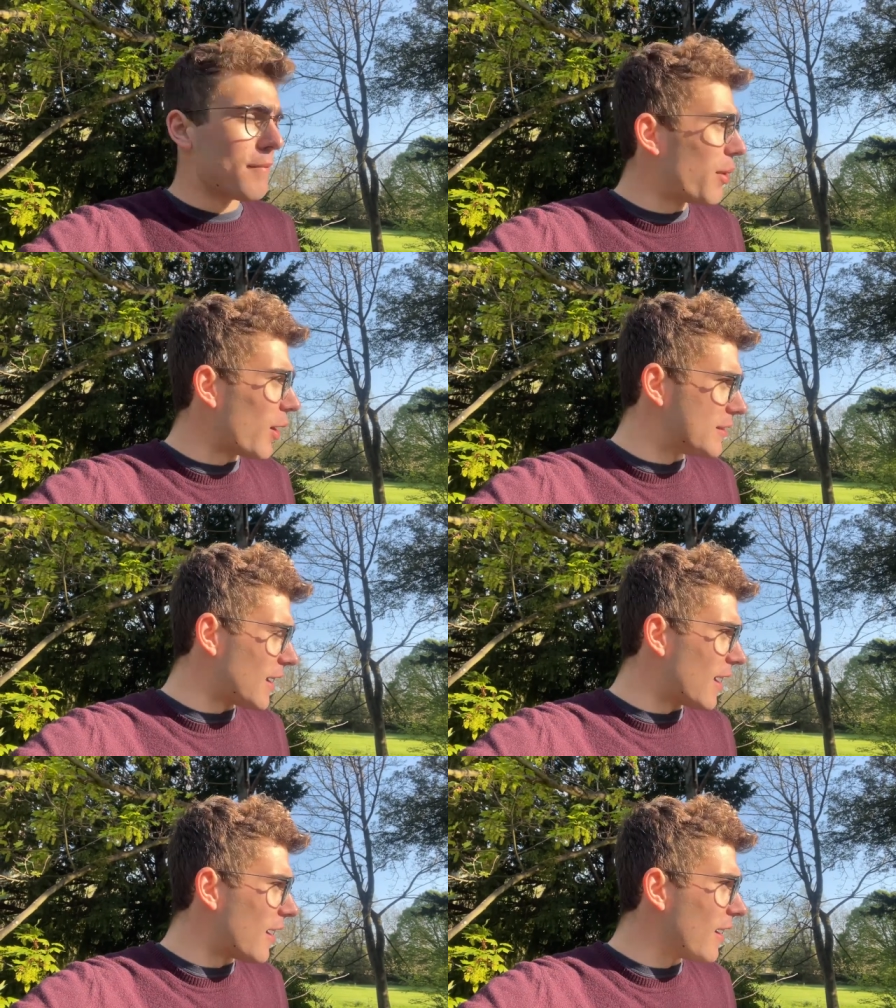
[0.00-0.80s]
but
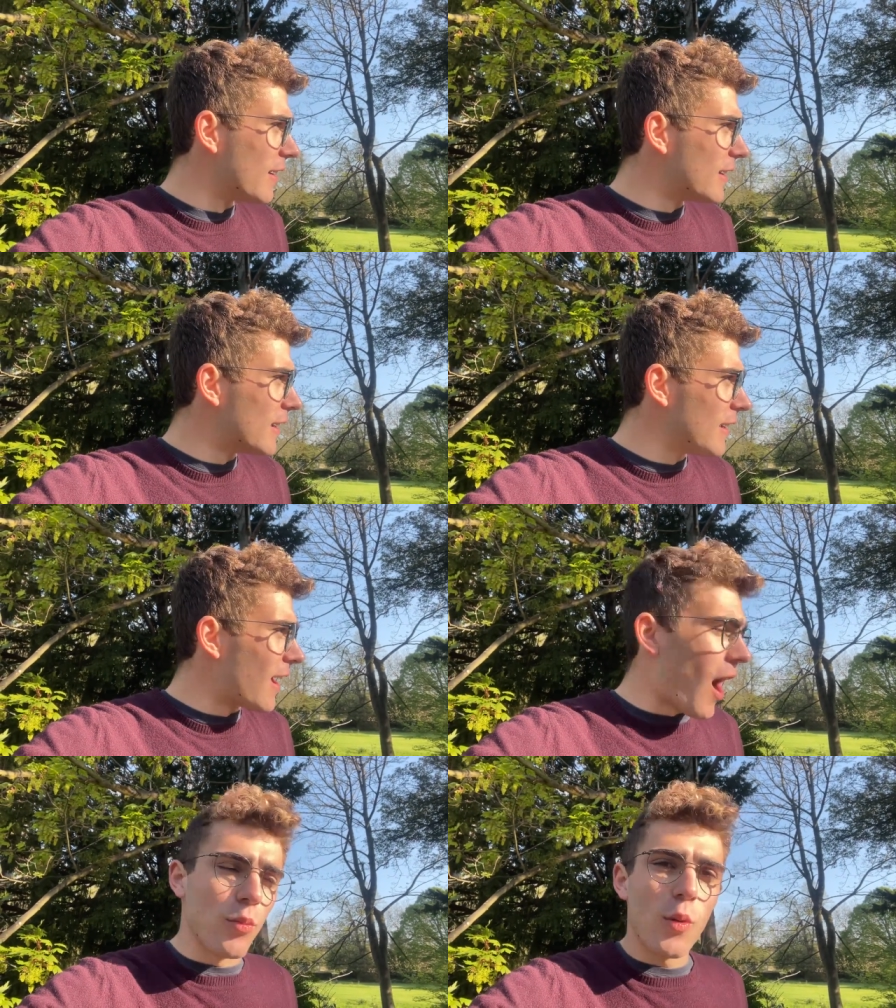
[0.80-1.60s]
I
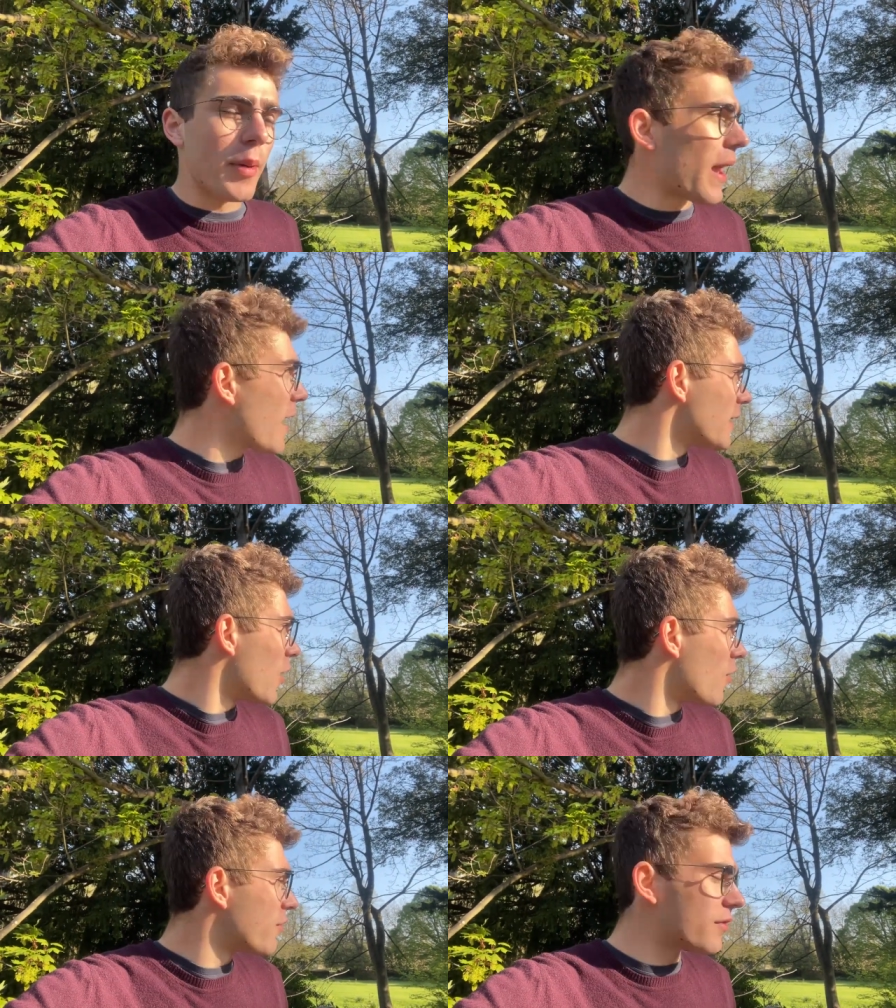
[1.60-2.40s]
will be heading
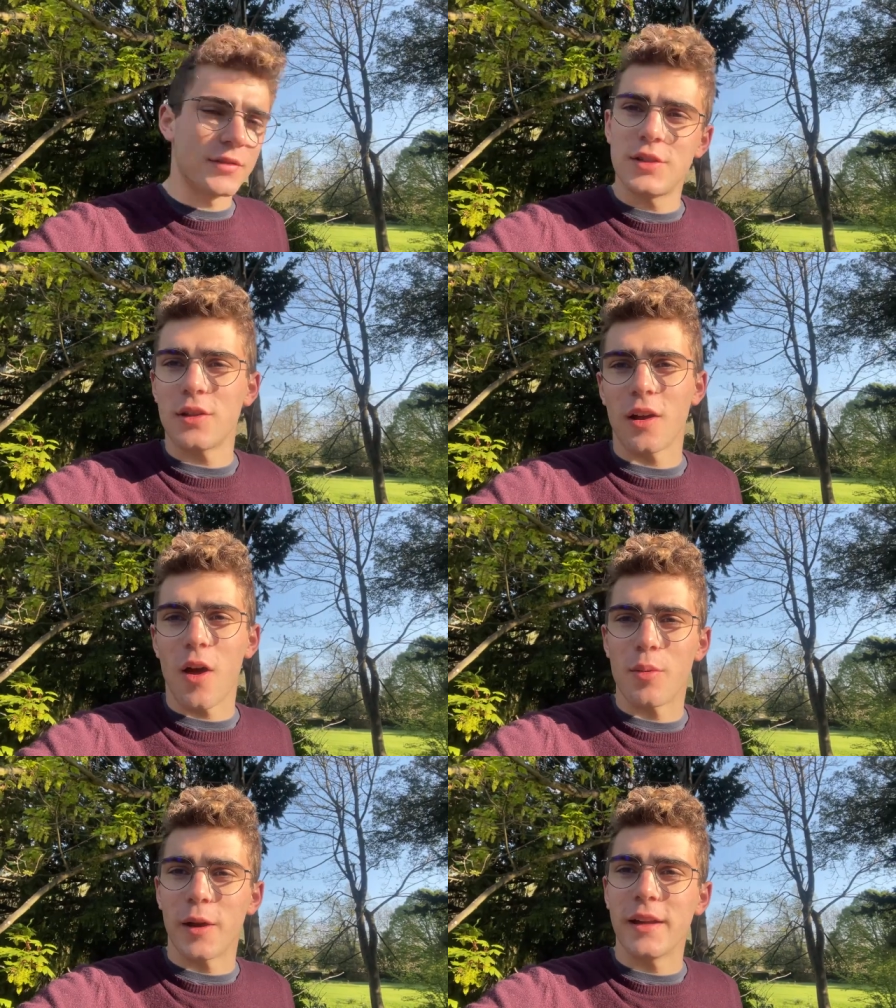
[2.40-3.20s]
off to the
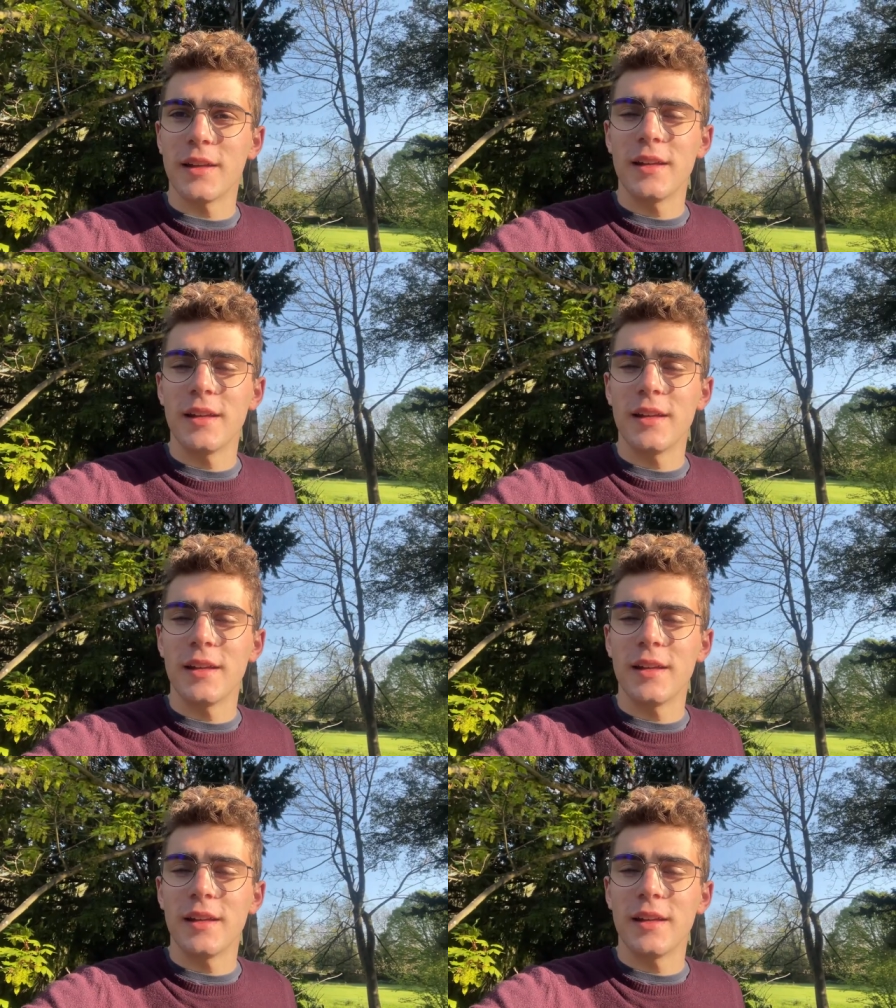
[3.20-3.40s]
library